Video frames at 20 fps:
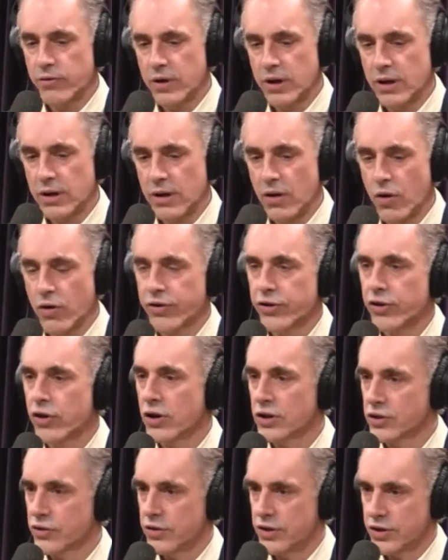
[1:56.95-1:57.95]

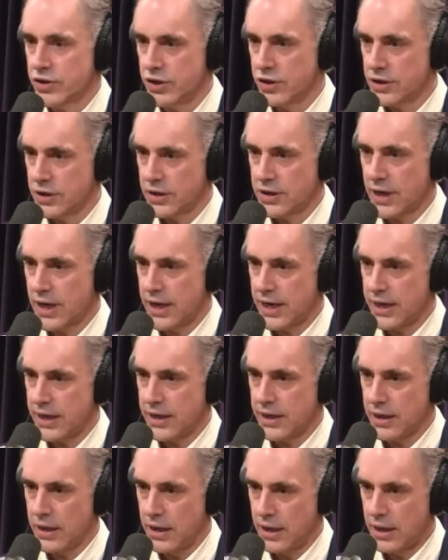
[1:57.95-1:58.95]
Orthodox Christian society
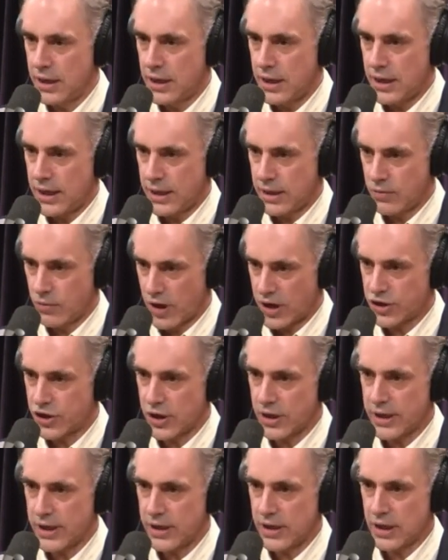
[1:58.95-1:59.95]
in
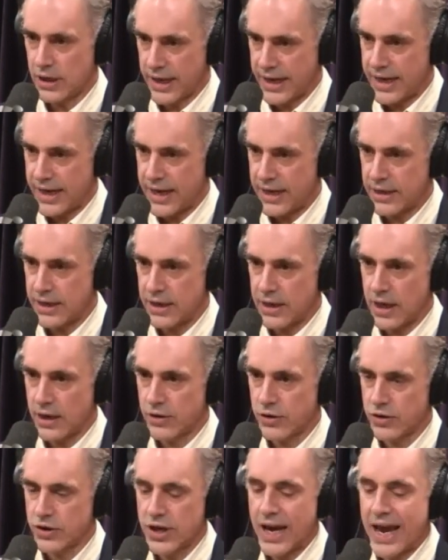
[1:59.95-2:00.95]
Russia in the late
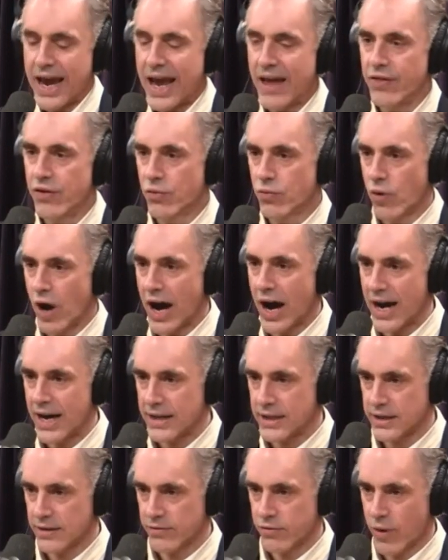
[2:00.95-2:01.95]
1800s, and the
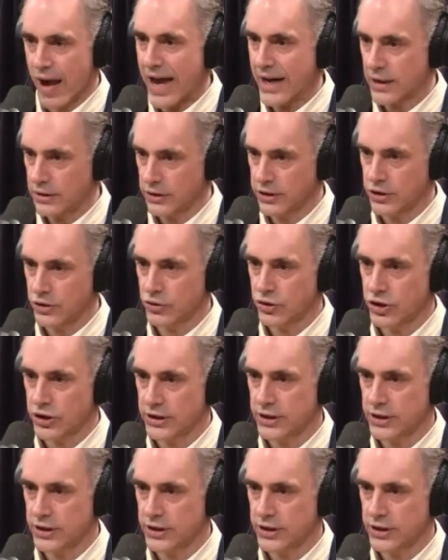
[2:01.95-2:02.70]
rise of radical socialist